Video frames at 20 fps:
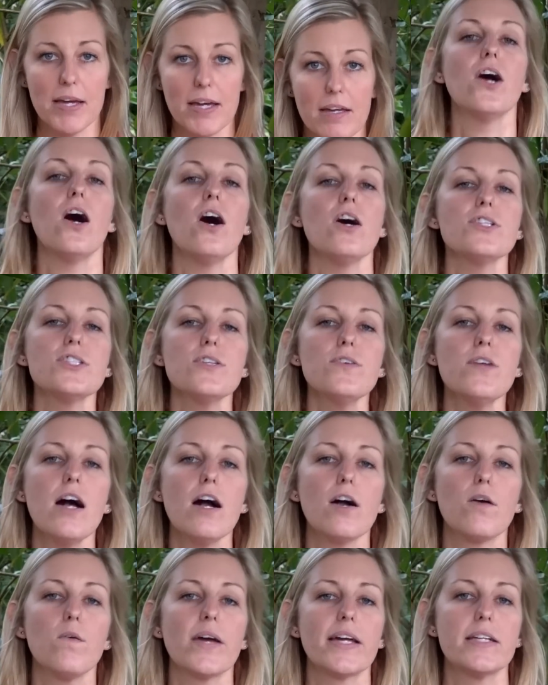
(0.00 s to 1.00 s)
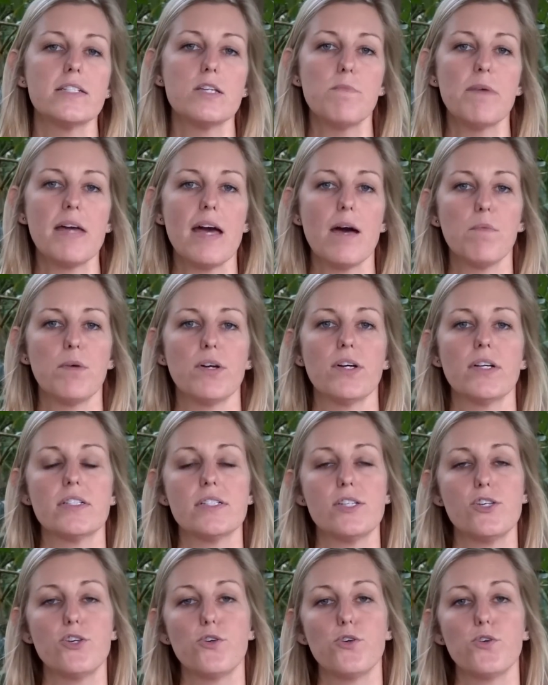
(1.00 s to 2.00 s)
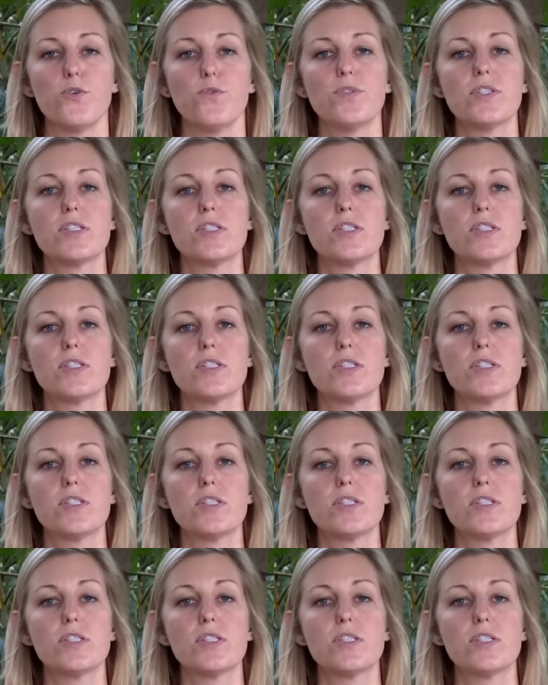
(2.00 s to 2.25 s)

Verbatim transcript: You're also not going to be able to